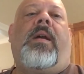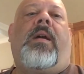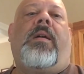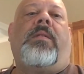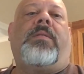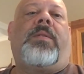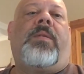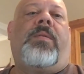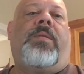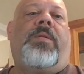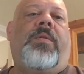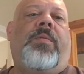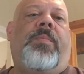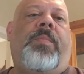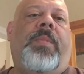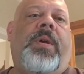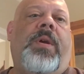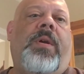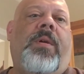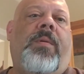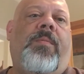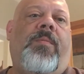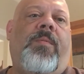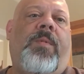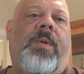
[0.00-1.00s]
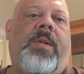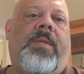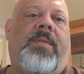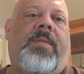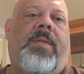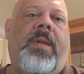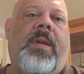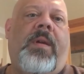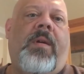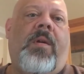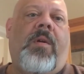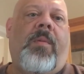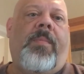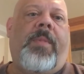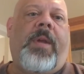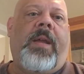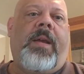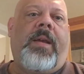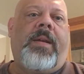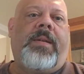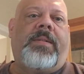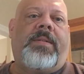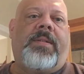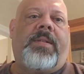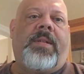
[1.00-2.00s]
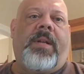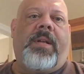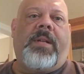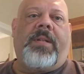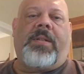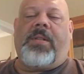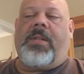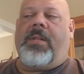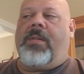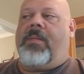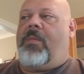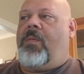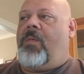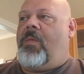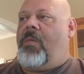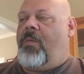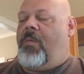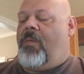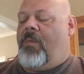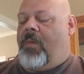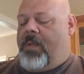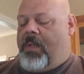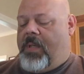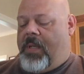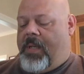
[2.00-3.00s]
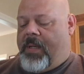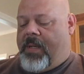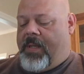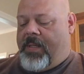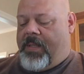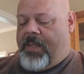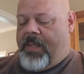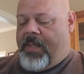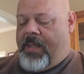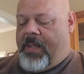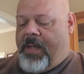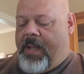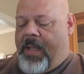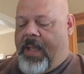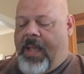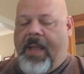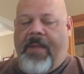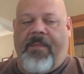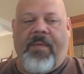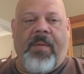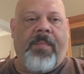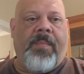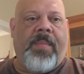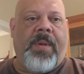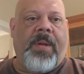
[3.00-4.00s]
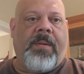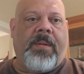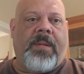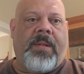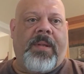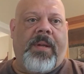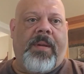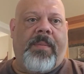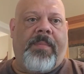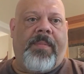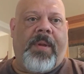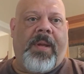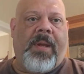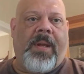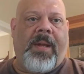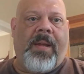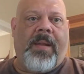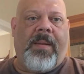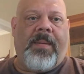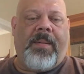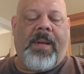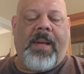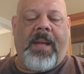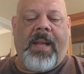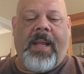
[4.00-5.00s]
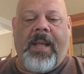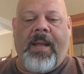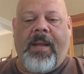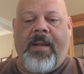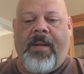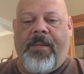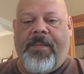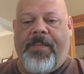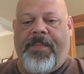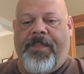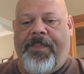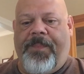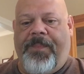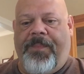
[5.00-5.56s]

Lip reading: also hooked me up with the RBA section, which like I said, I haven't built up yet. Now,